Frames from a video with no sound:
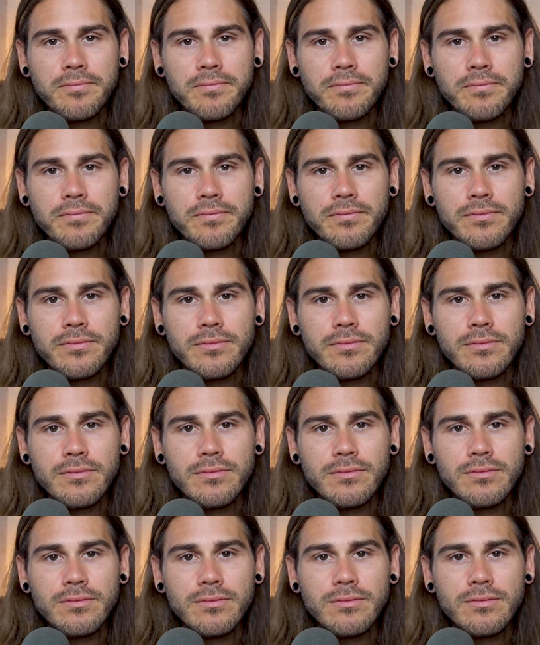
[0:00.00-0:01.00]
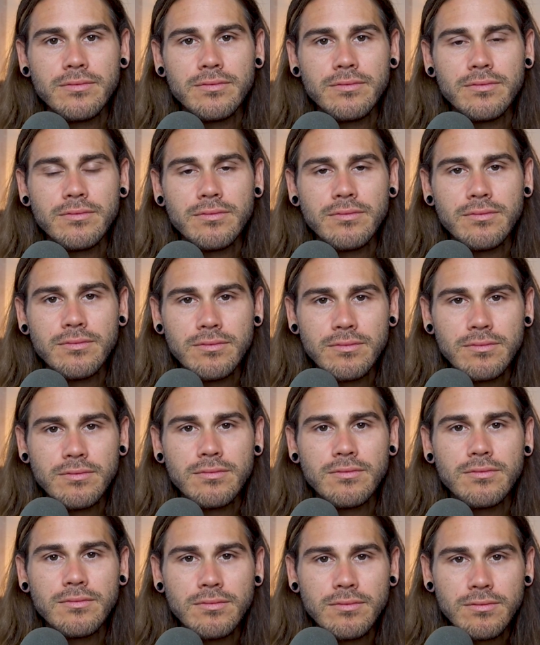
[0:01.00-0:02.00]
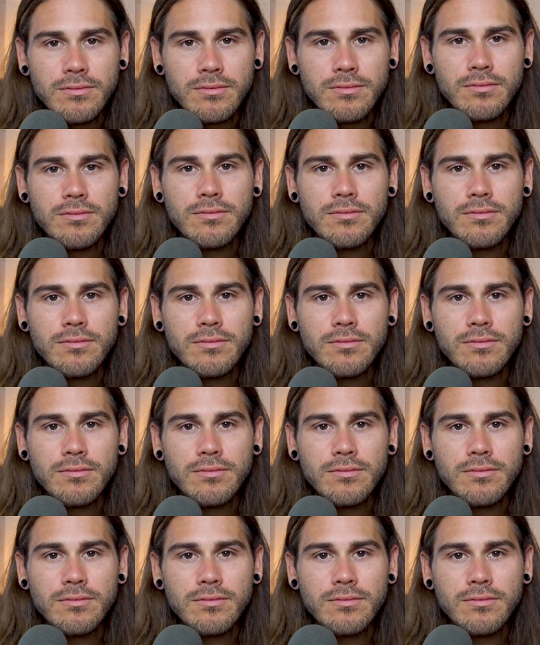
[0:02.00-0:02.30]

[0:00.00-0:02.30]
(no one is talking)